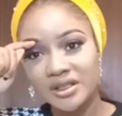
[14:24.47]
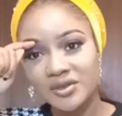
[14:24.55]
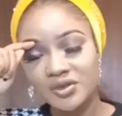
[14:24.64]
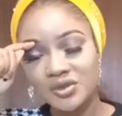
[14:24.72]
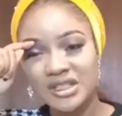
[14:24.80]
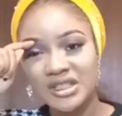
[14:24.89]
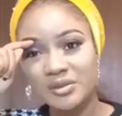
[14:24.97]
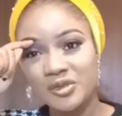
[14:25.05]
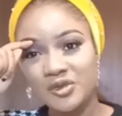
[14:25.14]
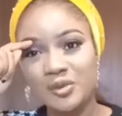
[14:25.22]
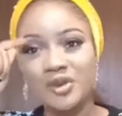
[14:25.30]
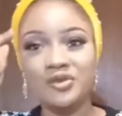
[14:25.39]
If you see me
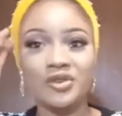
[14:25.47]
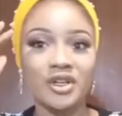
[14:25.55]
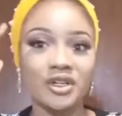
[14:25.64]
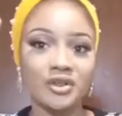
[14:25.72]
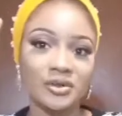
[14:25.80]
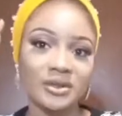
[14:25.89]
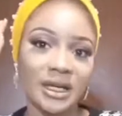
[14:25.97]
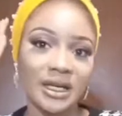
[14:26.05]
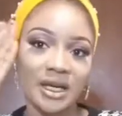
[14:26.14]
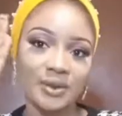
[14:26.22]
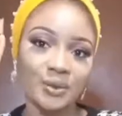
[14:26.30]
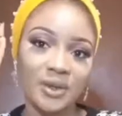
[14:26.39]
from afar, it looks like
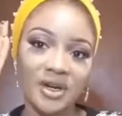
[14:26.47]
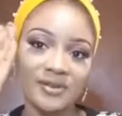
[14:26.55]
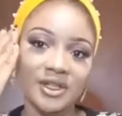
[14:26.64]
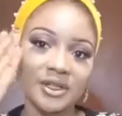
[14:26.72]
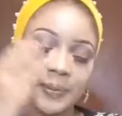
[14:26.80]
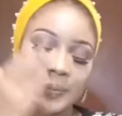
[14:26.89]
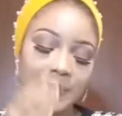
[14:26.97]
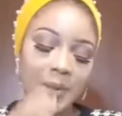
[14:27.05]
I don't have any